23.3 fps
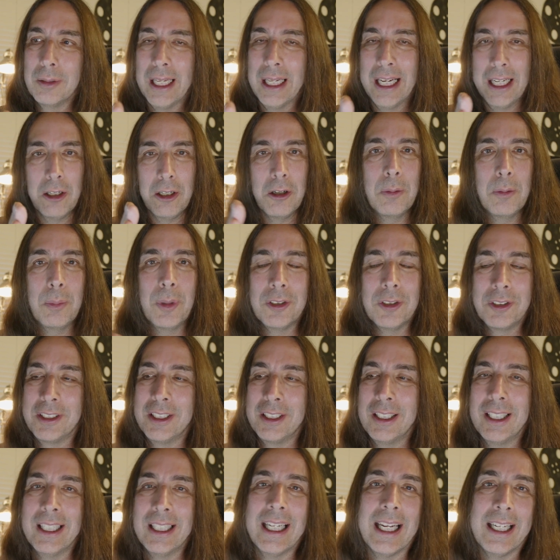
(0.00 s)
like almost
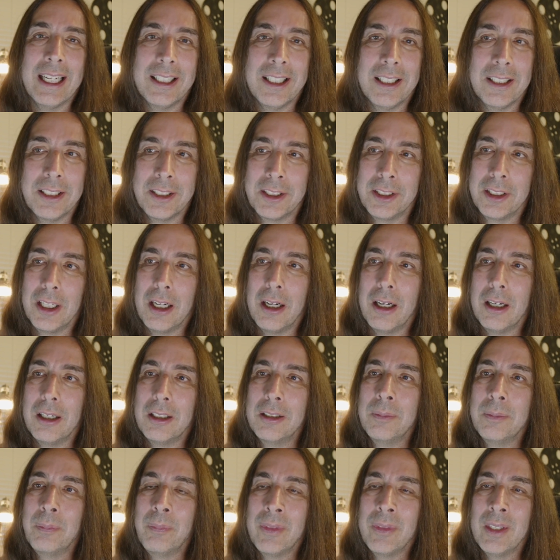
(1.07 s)
to the end of the song,